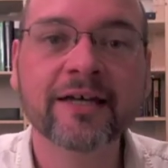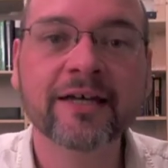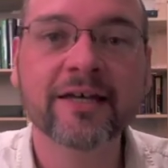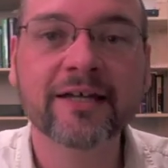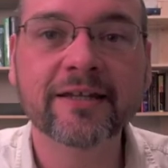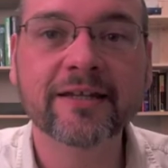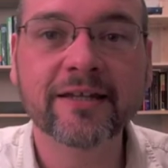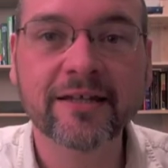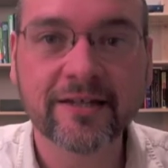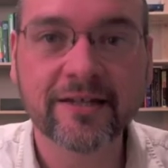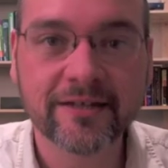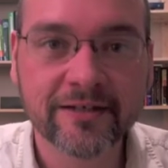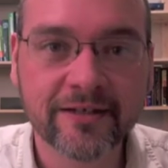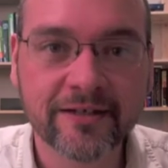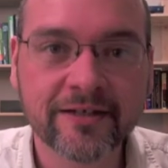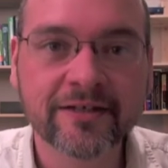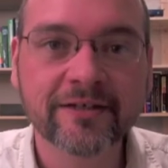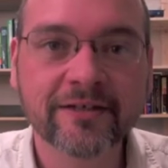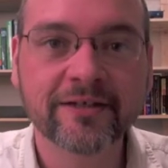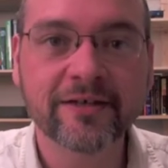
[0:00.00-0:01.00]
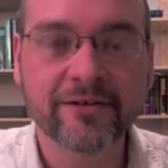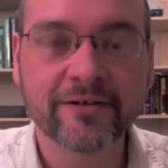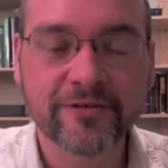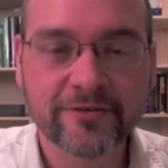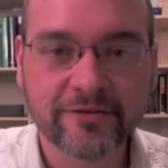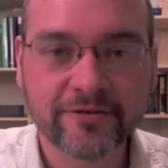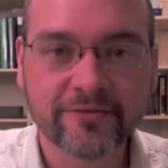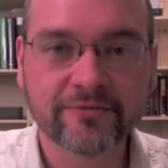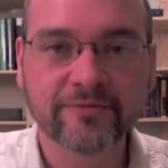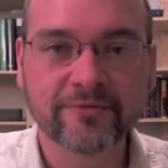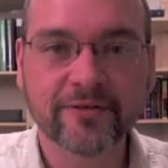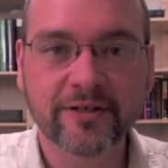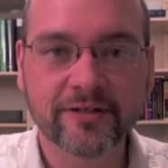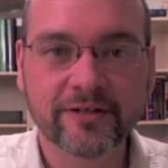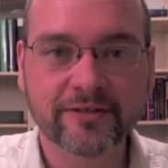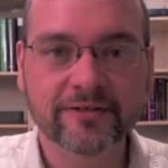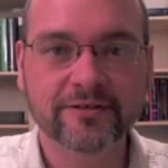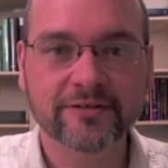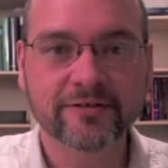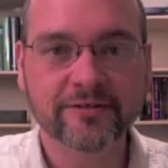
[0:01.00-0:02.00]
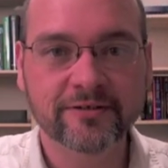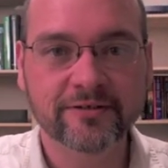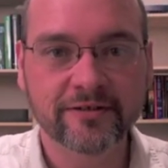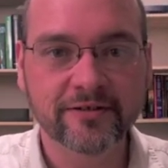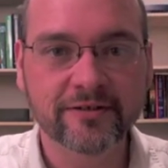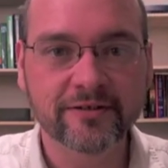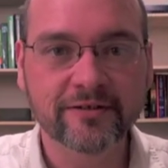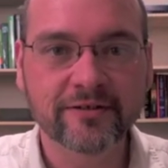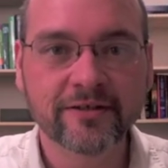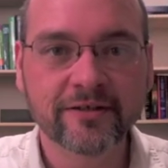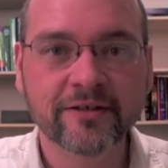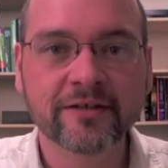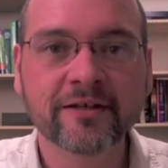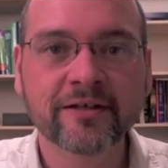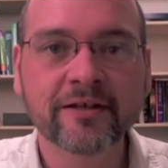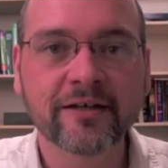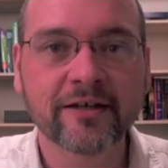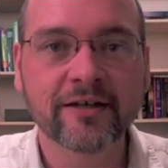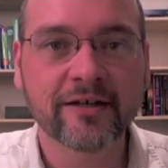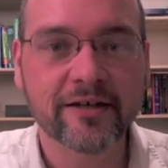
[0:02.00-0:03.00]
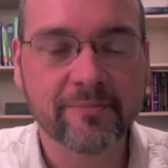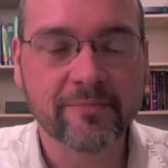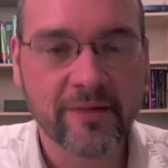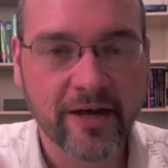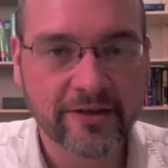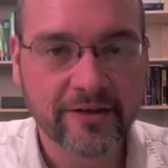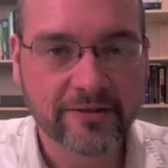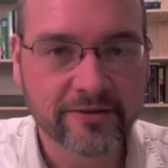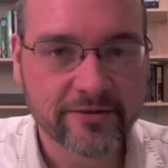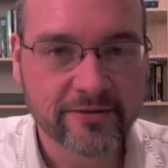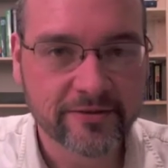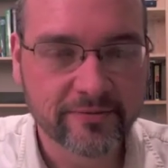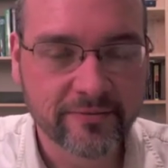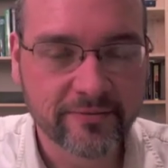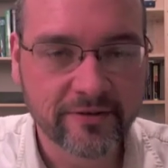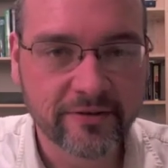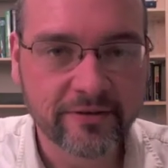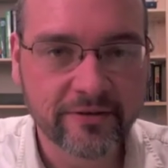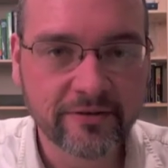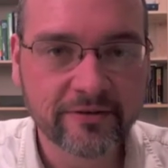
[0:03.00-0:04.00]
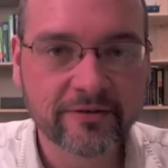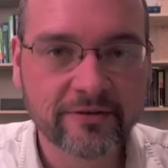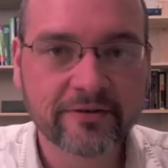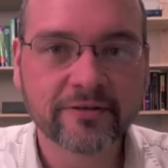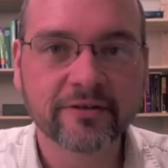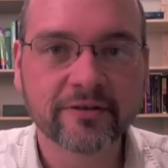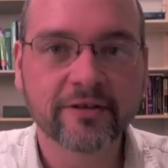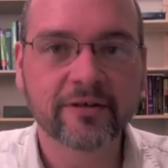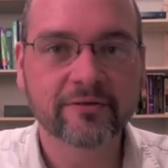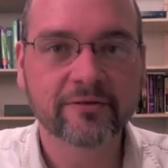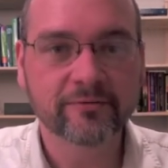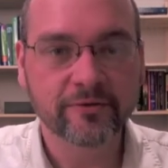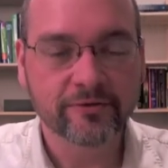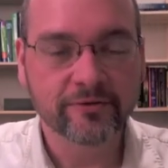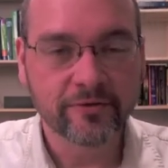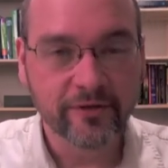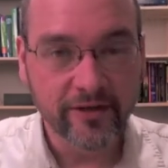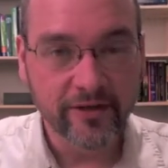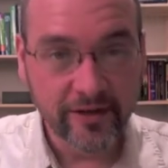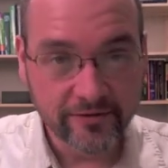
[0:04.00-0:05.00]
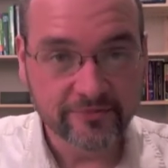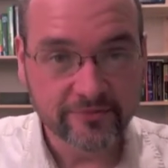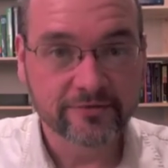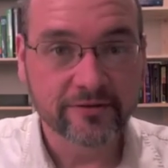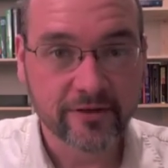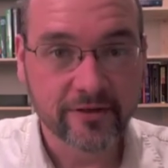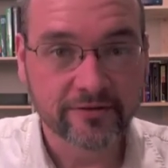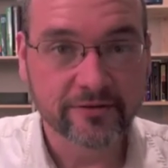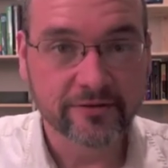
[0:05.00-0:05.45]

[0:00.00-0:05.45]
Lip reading: and then get yourself ready to sit and imagine some things, and we'll do the exercise,